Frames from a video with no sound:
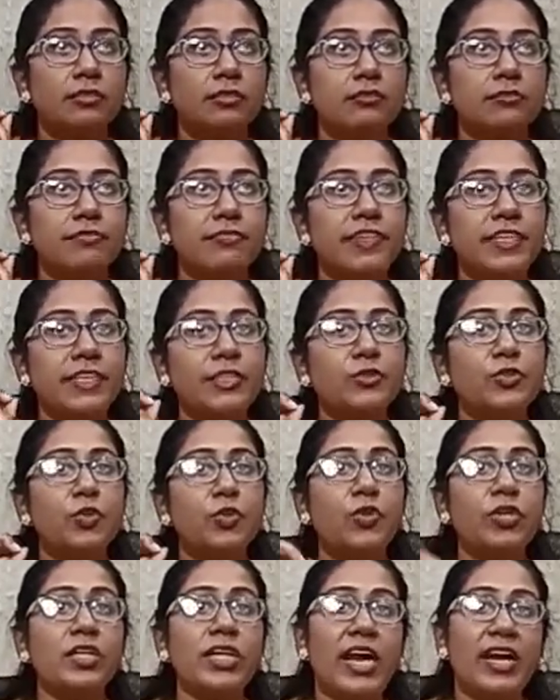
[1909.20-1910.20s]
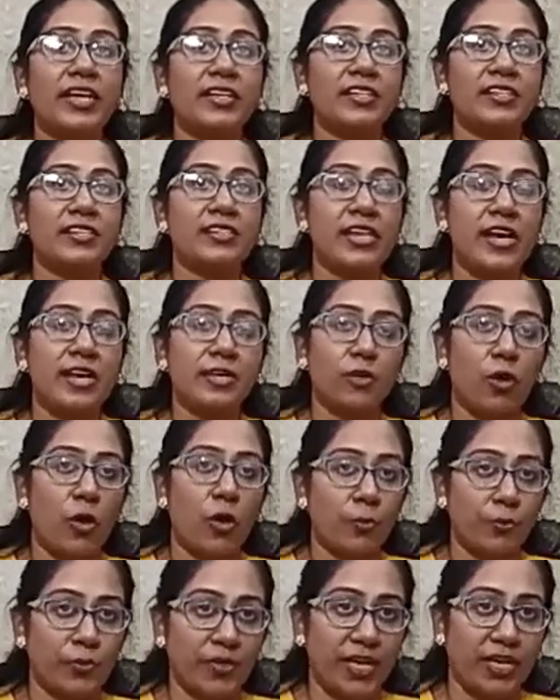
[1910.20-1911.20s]
We don't understand
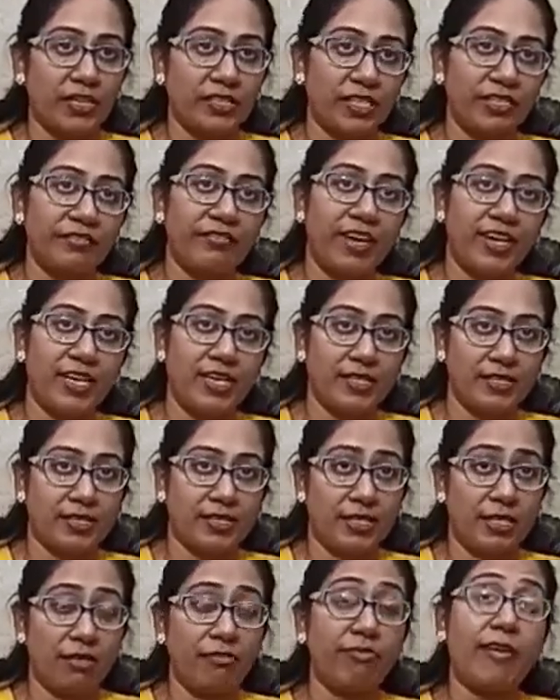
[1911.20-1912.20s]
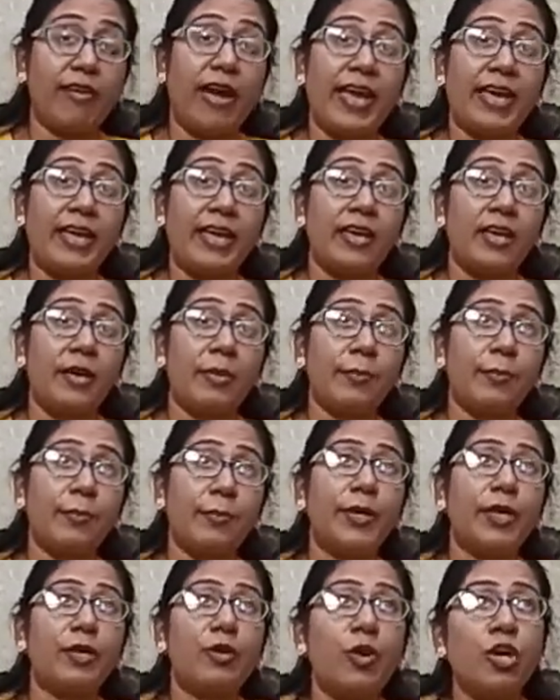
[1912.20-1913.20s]
comprehension very easily. Why?
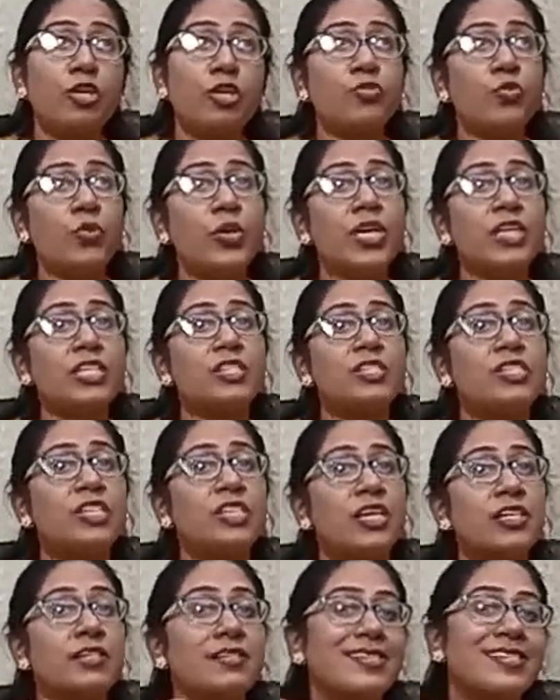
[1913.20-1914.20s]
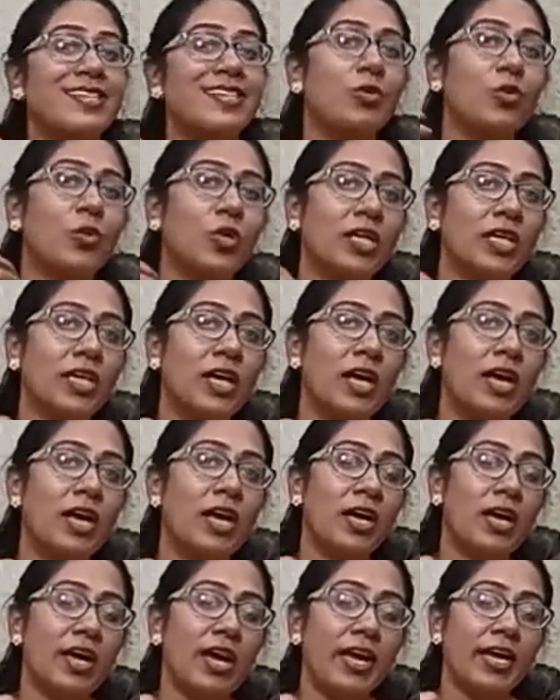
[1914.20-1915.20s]
Because we just look
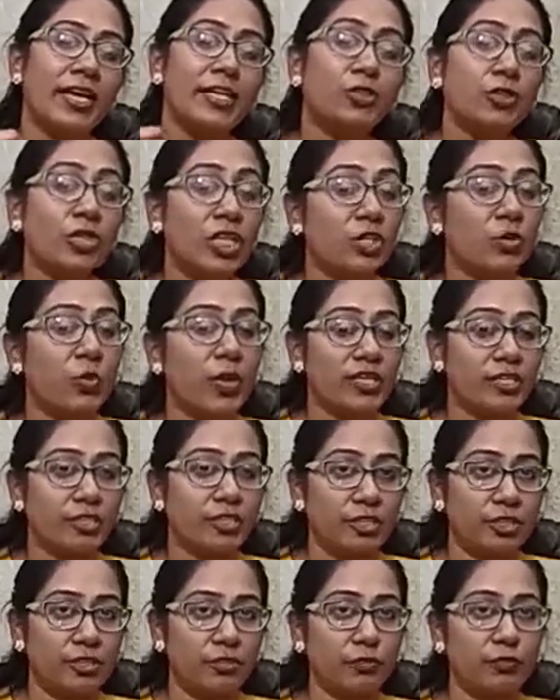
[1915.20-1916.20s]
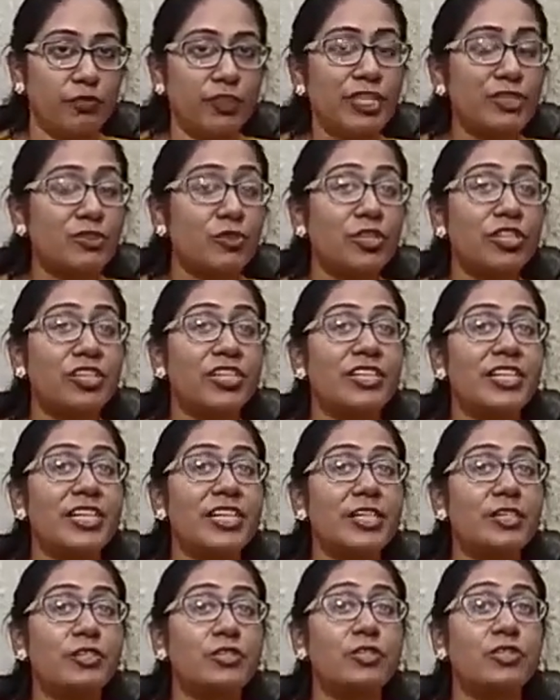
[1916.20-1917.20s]
into the question. We
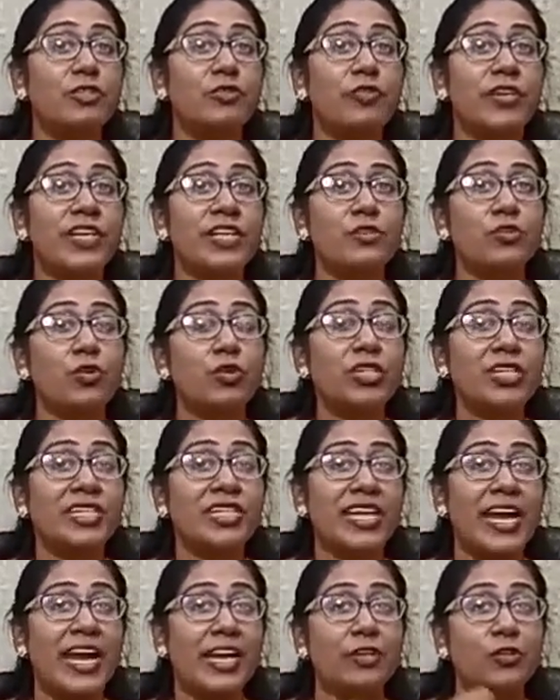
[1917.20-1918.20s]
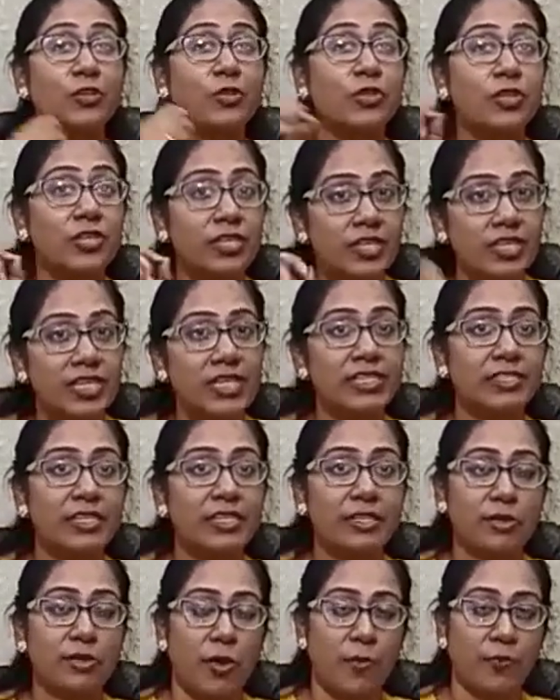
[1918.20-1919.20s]
don't tend to read
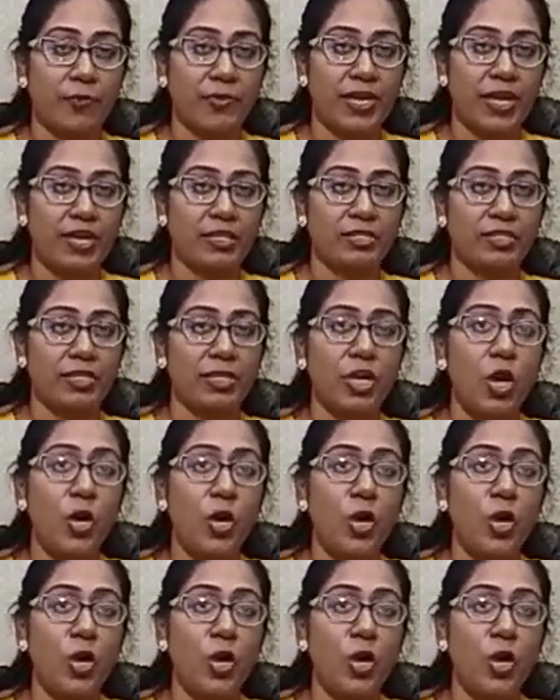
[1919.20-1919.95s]
the comprehension.